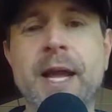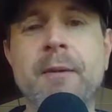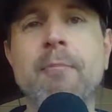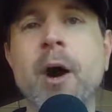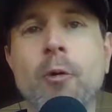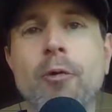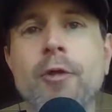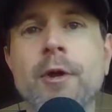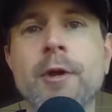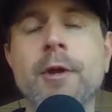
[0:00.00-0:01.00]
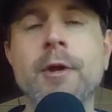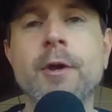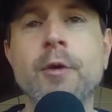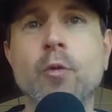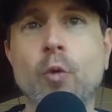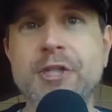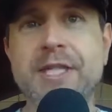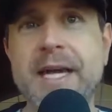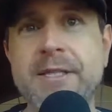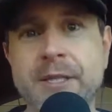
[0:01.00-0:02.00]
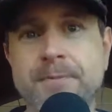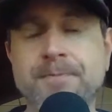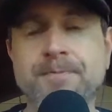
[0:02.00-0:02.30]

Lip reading: in both, which is excellent.